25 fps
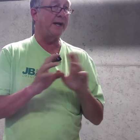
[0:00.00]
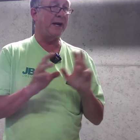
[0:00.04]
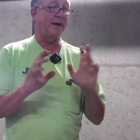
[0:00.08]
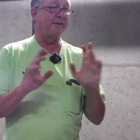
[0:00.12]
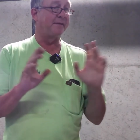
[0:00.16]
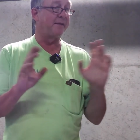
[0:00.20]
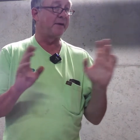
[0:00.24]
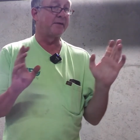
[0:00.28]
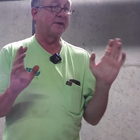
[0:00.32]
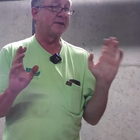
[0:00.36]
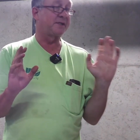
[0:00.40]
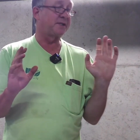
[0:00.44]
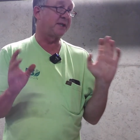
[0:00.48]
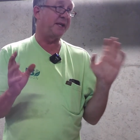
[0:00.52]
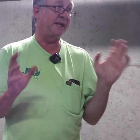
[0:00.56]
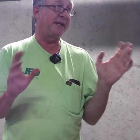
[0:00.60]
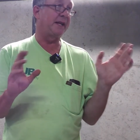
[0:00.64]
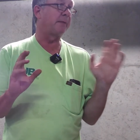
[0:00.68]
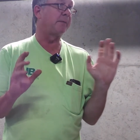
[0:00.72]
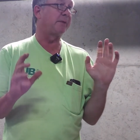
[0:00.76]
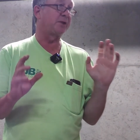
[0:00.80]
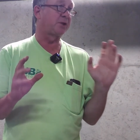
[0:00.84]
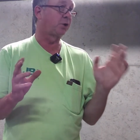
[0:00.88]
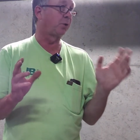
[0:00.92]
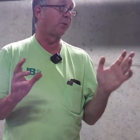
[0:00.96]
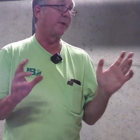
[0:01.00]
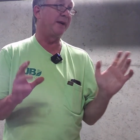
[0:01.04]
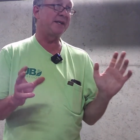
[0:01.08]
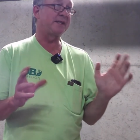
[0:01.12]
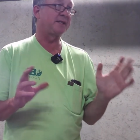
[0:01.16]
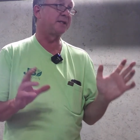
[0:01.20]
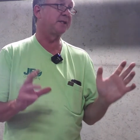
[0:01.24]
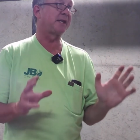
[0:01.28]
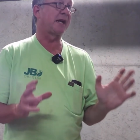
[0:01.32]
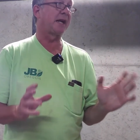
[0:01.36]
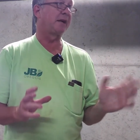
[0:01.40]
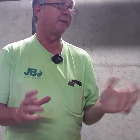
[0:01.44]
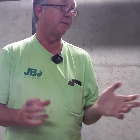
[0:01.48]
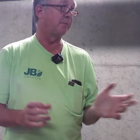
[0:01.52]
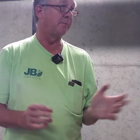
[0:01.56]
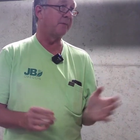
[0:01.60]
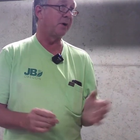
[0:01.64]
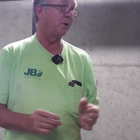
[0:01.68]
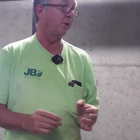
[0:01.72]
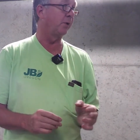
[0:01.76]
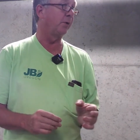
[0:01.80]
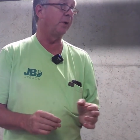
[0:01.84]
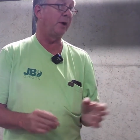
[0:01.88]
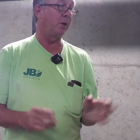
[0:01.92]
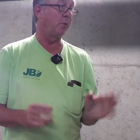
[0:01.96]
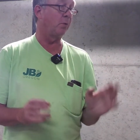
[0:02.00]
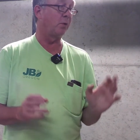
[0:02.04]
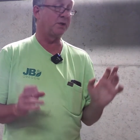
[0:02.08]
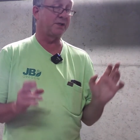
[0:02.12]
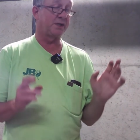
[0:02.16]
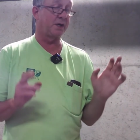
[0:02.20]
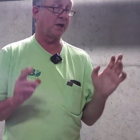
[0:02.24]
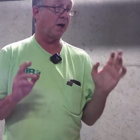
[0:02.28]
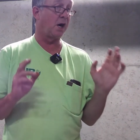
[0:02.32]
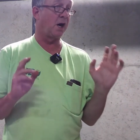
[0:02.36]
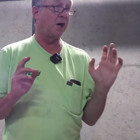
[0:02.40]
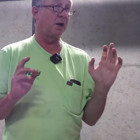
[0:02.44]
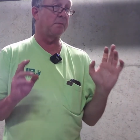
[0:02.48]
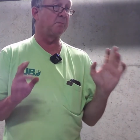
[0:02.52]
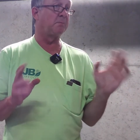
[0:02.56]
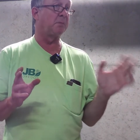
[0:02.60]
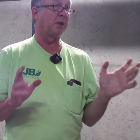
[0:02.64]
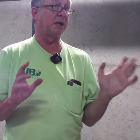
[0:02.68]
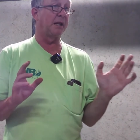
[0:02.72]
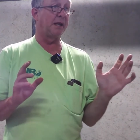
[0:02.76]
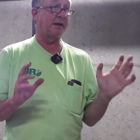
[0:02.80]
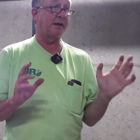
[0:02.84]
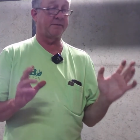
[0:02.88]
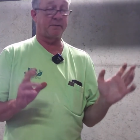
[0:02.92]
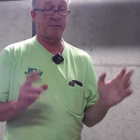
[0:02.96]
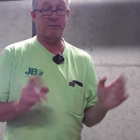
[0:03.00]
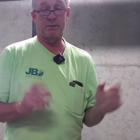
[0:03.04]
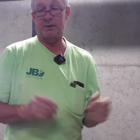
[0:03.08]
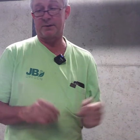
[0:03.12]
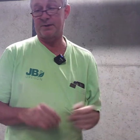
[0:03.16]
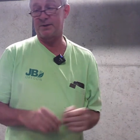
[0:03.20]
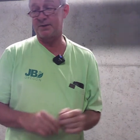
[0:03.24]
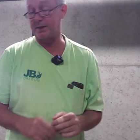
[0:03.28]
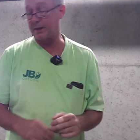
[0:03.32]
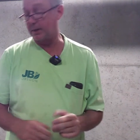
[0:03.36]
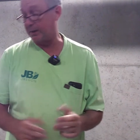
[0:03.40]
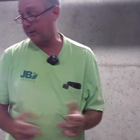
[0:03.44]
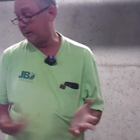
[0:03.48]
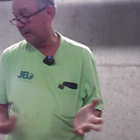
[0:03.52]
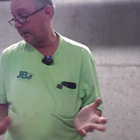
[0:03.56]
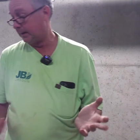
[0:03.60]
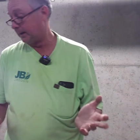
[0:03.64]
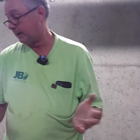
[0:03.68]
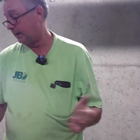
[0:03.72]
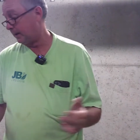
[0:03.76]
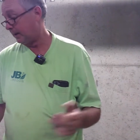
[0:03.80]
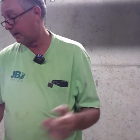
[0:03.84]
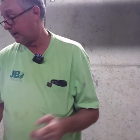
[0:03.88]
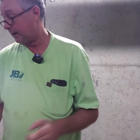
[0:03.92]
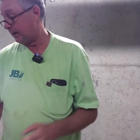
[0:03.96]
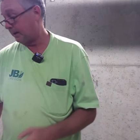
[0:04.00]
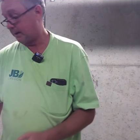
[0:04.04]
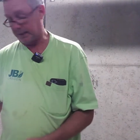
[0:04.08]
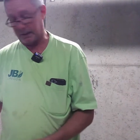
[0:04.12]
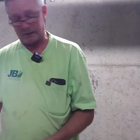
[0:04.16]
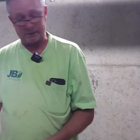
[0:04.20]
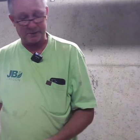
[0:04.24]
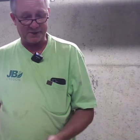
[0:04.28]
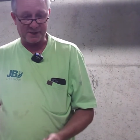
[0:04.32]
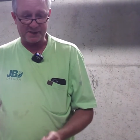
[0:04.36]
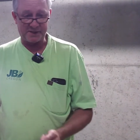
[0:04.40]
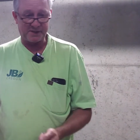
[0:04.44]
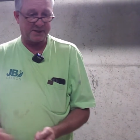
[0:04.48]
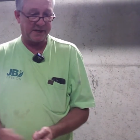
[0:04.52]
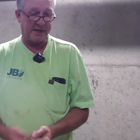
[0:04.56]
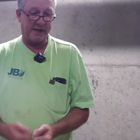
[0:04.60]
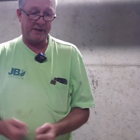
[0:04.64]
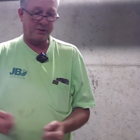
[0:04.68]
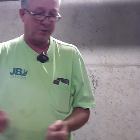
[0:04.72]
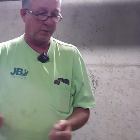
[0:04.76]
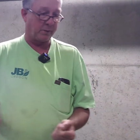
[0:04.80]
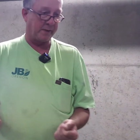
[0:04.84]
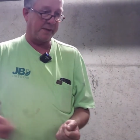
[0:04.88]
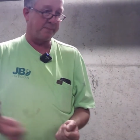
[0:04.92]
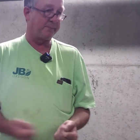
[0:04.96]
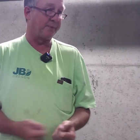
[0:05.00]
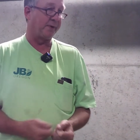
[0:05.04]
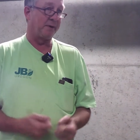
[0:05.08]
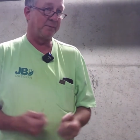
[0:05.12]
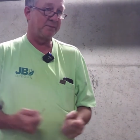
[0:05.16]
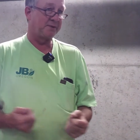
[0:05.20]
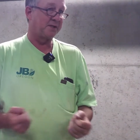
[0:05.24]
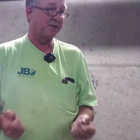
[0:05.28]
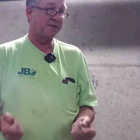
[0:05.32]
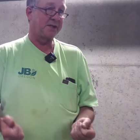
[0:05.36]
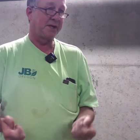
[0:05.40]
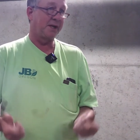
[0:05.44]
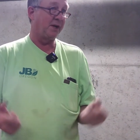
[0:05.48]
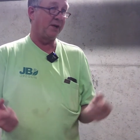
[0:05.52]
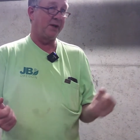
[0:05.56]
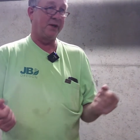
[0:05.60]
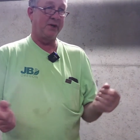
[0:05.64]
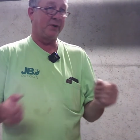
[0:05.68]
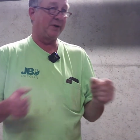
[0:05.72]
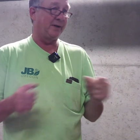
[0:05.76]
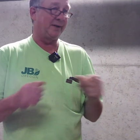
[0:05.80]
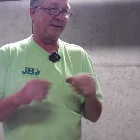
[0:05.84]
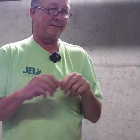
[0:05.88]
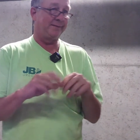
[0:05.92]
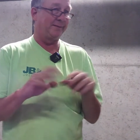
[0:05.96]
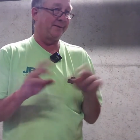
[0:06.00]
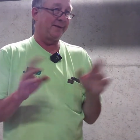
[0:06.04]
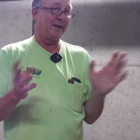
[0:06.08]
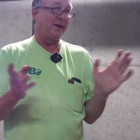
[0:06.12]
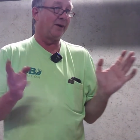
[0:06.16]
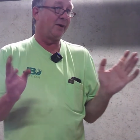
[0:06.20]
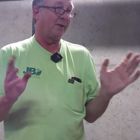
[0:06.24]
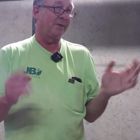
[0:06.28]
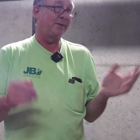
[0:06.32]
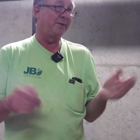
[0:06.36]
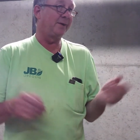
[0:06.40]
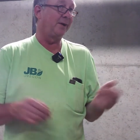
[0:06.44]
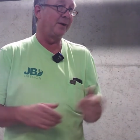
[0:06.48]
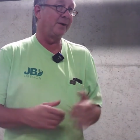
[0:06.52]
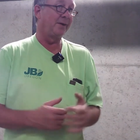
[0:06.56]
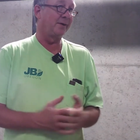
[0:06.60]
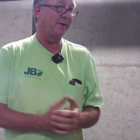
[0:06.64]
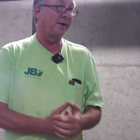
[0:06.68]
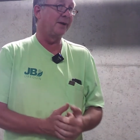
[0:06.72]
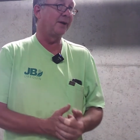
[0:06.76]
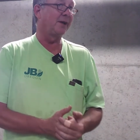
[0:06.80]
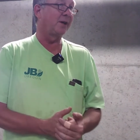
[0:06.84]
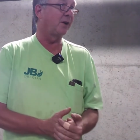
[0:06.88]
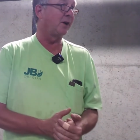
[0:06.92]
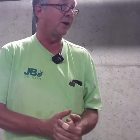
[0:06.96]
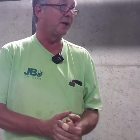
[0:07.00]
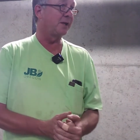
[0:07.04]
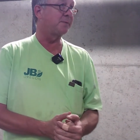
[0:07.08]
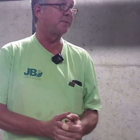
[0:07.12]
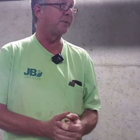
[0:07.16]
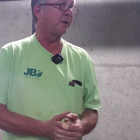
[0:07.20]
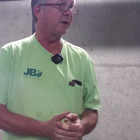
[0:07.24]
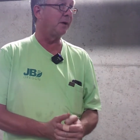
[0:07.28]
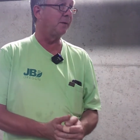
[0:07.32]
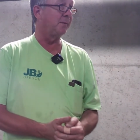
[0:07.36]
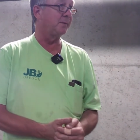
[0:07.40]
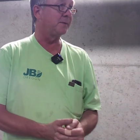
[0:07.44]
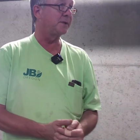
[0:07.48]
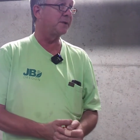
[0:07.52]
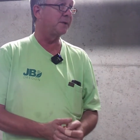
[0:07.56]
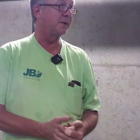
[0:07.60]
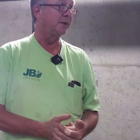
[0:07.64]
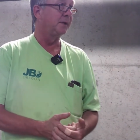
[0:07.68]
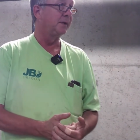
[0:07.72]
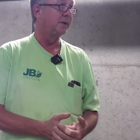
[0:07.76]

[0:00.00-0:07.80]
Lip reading: I've never seen that much grease inside of a motor. It was unbelievable. So don't just think 20 pumps is going to do it. No, you're going to cause problems.